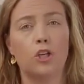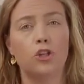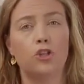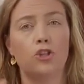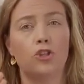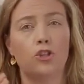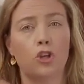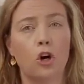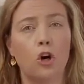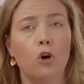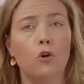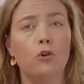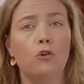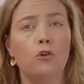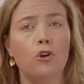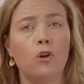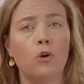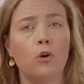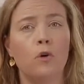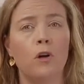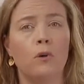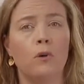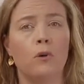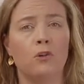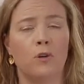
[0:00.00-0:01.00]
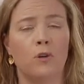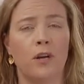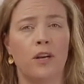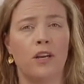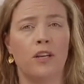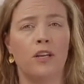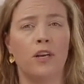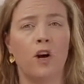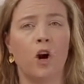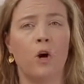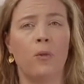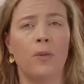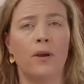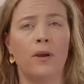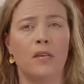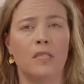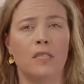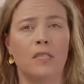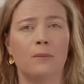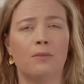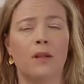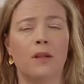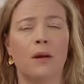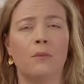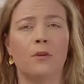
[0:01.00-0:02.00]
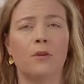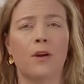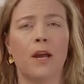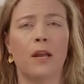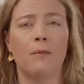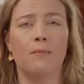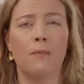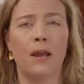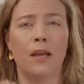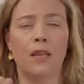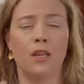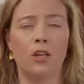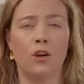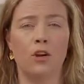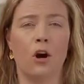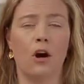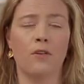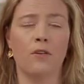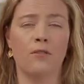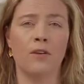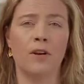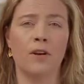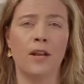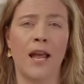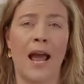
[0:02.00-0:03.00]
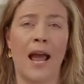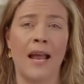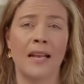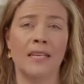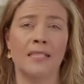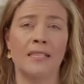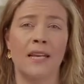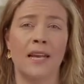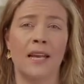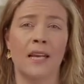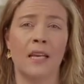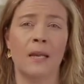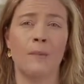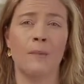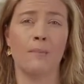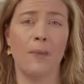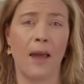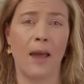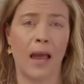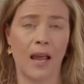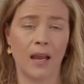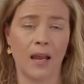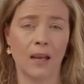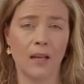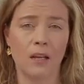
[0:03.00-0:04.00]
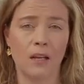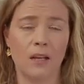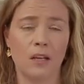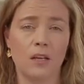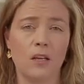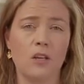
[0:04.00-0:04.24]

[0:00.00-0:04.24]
Joe knew he was ready to go because the plumber had made the offer and hadn't taken it back.